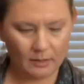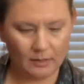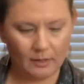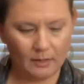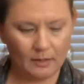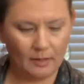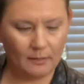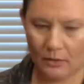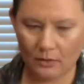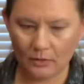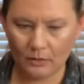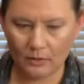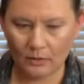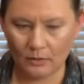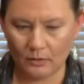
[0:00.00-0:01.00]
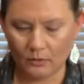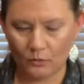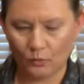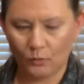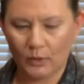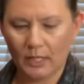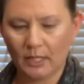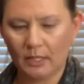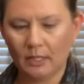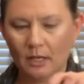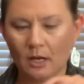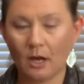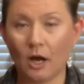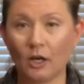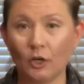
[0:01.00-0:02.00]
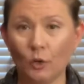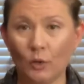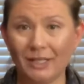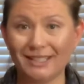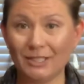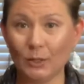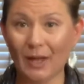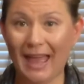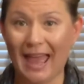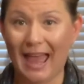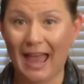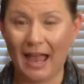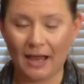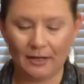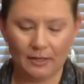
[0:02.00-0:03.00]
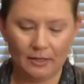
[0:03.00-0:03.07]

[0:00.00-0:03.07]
Yep. We are going to add